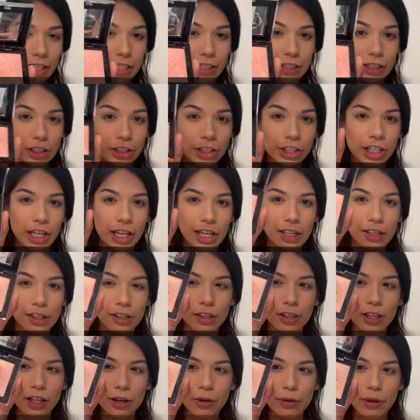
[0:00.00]
in the shade
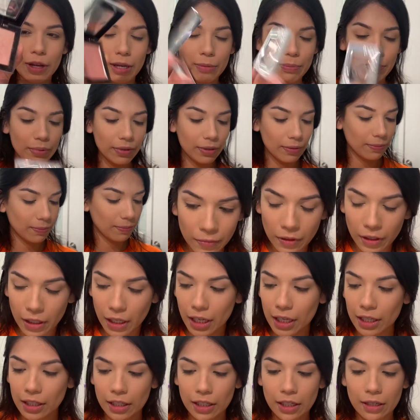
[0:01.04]
Glow Up.
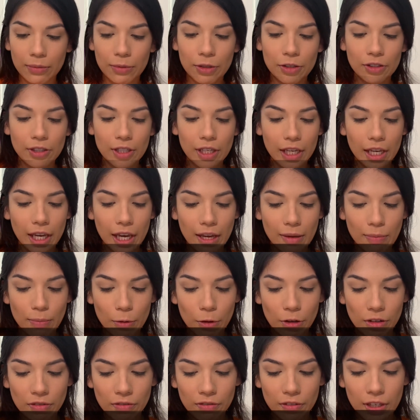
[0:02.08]
And then I'm using a
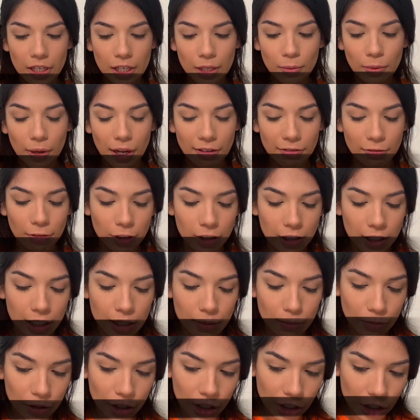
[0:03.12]
Morphe
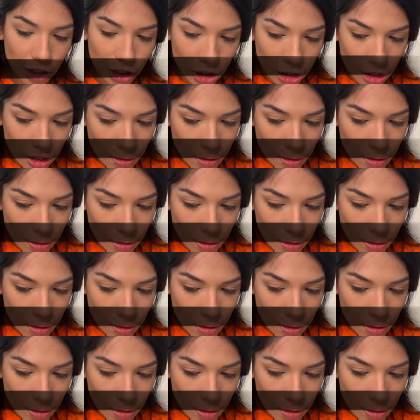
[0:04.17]
Y14 brush.